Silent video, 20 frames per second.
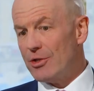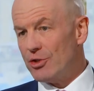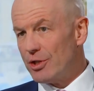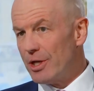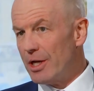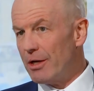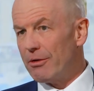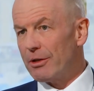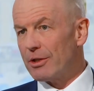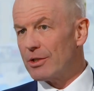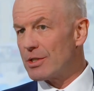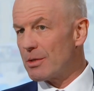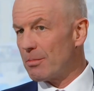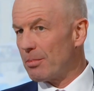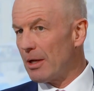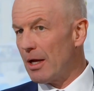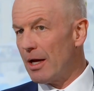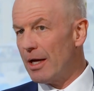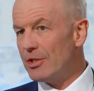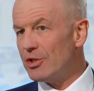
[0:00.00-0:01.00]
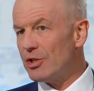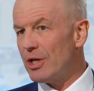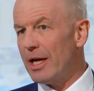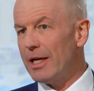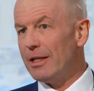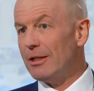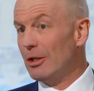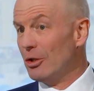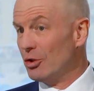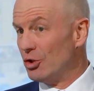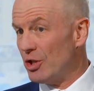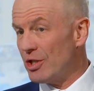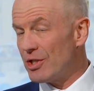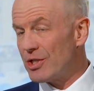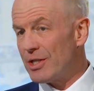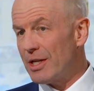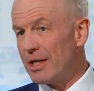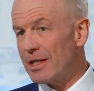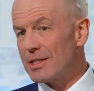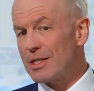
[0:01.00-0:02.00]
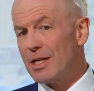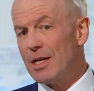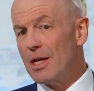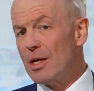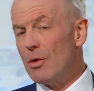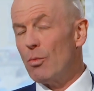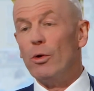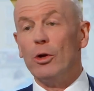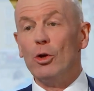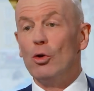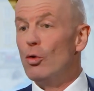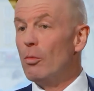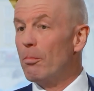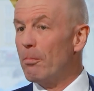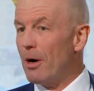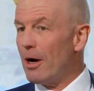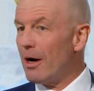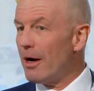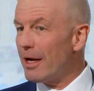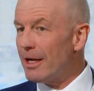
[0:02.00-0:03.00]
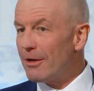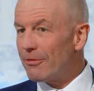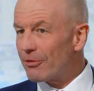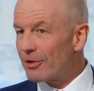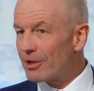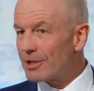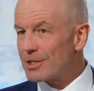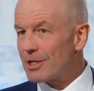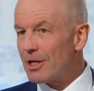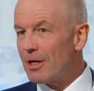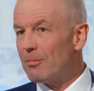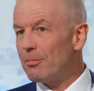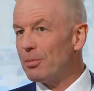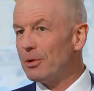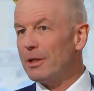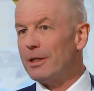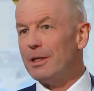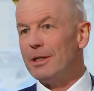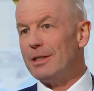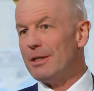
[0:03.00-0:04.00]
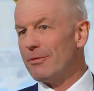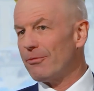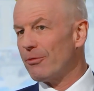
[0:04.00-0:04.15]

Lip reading: engineering, supply chain, logistics. We all buy, for example, in a